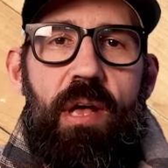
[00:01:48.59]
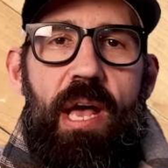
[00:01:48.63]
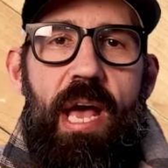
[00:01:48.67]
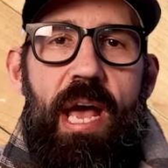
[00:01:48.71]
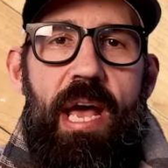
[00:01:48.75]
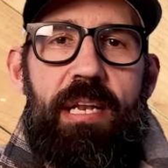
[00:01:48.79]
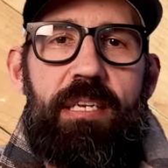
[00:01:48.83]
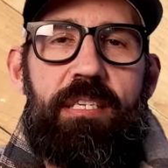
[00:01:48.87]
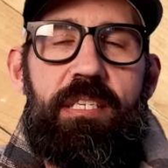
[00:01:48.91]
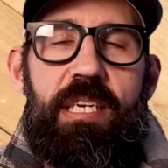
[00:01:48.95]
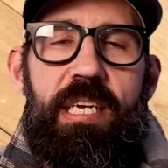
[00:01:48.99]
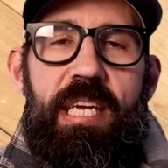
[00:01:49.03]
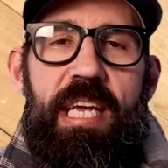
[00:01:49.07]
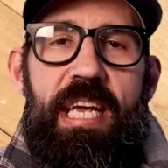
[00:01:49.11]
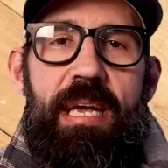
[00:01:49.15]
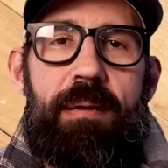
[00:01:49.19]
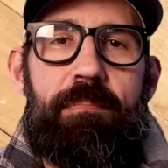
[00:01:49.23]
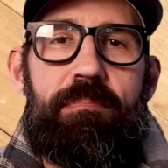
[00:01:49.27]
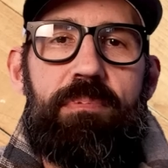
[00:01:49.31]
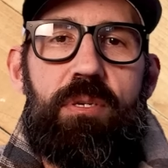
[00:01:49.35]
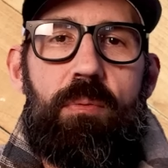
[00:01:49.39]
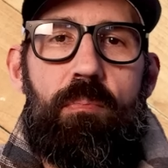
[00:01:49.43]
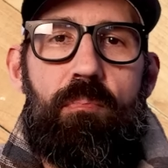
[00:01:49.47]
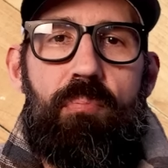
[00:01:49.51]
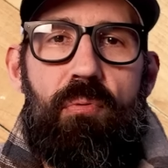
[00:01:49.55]
head to
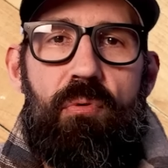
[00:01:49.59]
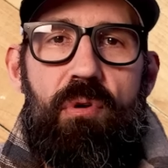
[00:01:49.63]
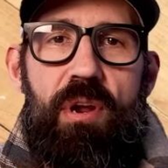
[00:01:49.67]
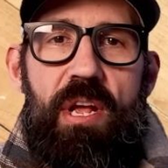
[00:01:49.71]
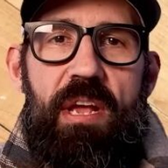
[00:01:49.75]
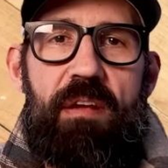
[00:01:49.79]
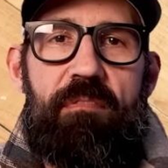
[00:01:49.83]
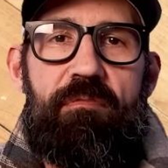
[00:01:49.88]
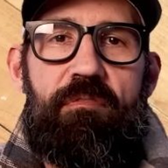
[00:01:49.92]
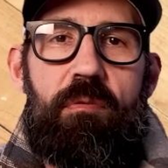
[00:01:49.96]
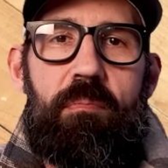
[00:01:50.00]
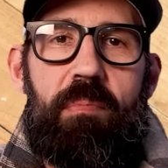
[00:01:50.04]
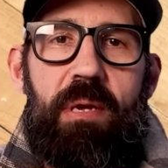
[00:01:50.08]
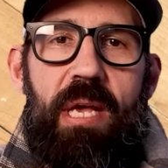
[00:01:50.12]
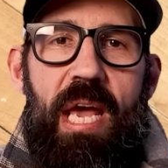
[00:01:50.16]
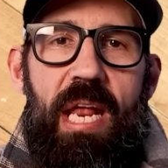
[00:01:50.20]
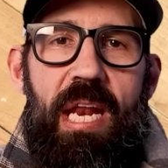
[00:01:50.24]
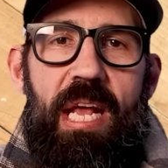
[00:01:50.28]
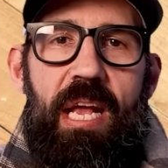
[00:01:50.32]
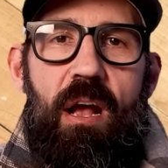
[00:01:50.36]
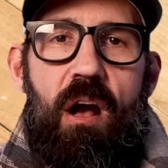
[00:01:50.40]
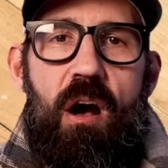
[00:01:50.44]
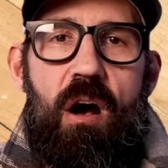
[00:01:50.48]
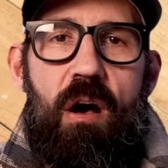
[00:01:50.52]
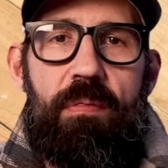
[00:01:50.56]
keep debris from
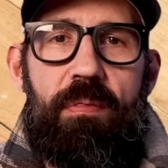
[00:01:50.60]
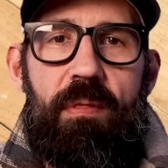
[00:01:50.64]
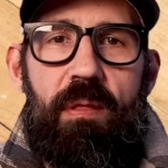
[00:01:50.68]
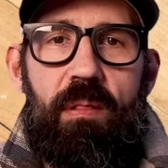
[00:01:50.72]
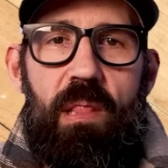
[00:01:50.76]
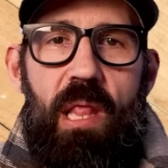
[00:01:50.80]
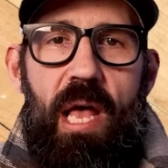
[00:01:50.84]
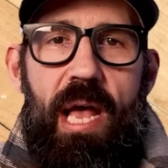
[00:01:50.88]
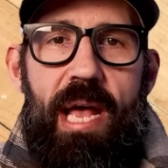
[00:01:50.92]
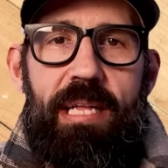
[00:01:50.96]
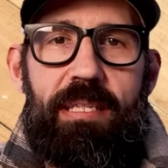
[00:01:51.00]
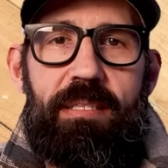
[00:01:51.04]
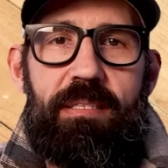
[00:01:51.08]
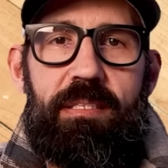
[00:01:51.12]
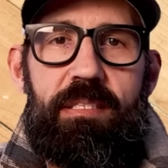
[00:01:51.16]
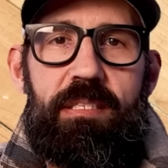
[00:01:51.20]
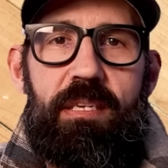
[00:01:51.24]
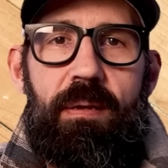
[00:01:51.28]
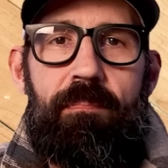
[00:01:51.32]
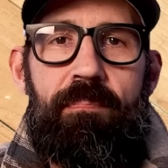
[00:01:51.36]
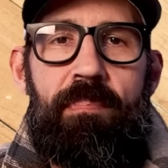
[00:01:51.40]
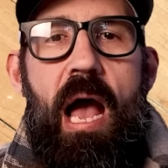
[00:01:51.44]
getting on the lens.